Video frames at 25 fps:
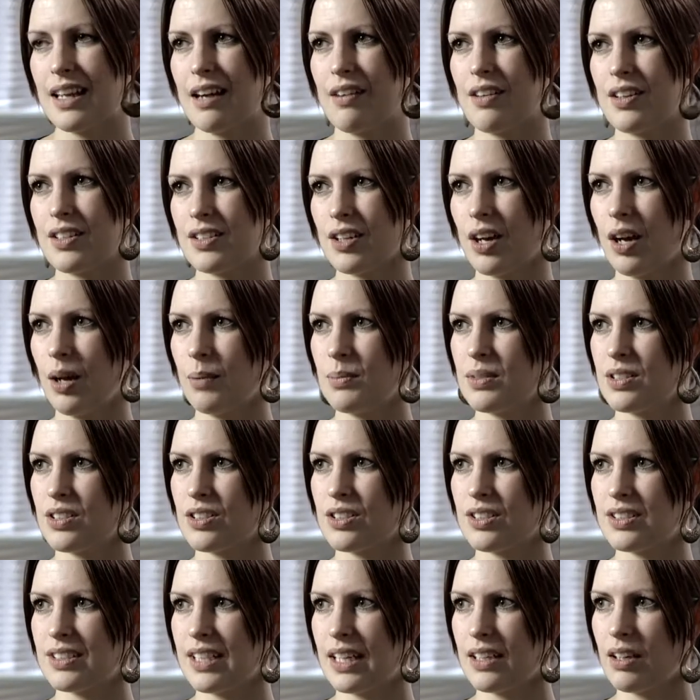there at the time just
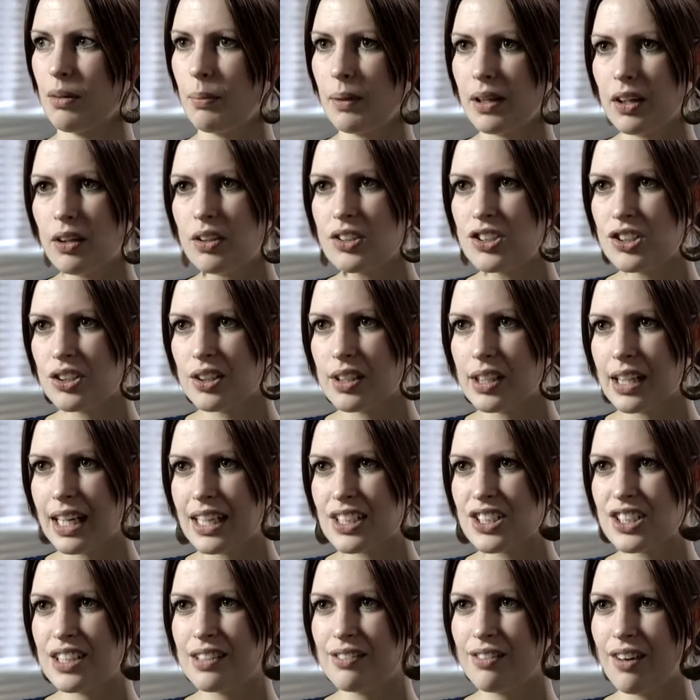said, "Oh my God, you can
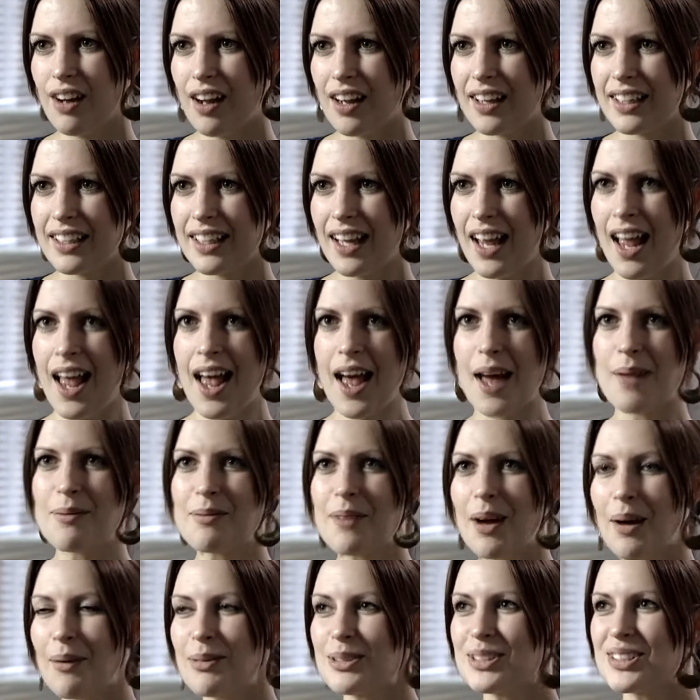actually write."
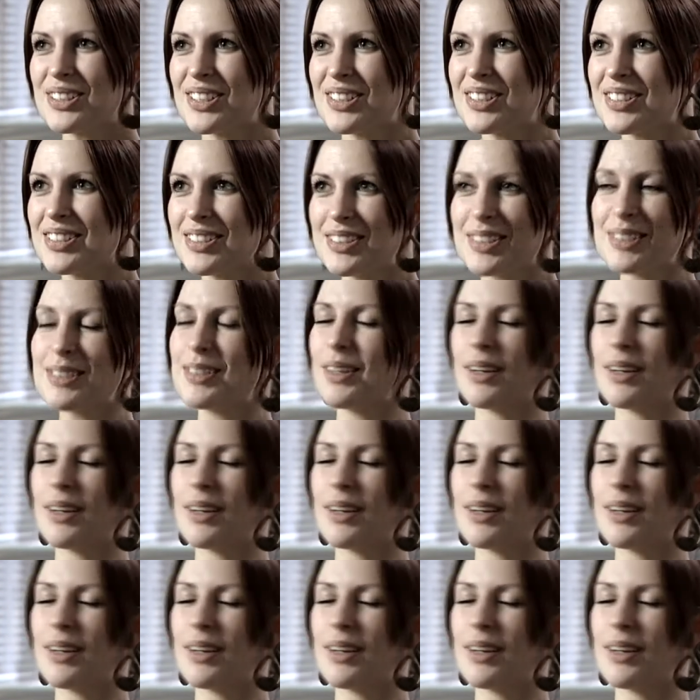And I was just